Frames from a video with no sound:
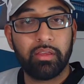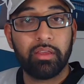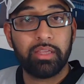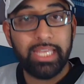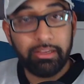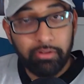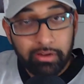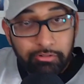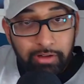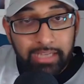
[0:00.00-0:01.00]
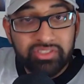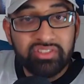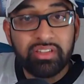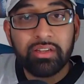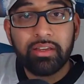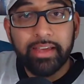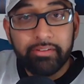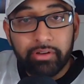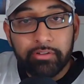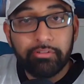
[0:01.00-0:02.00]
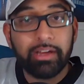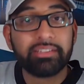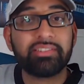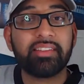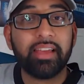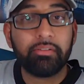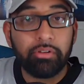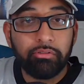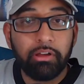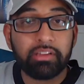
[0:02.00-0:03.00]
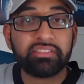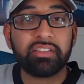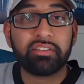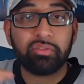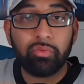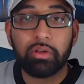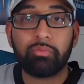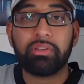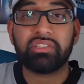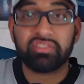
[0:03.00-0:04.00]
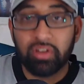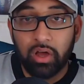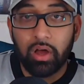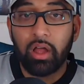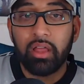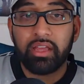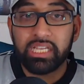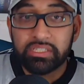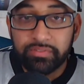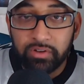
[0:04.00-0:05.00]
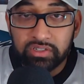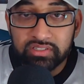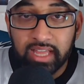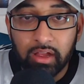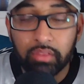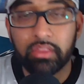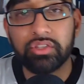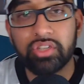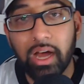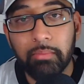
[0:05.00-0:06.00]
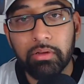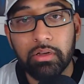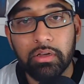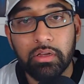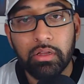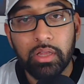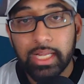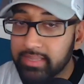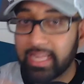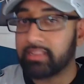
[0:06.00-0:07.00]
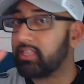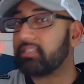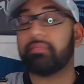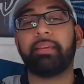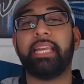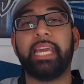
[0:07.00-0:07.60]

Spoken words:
he regressed and regressed and regressed into what we saw his first day on the job. That doesn't mean he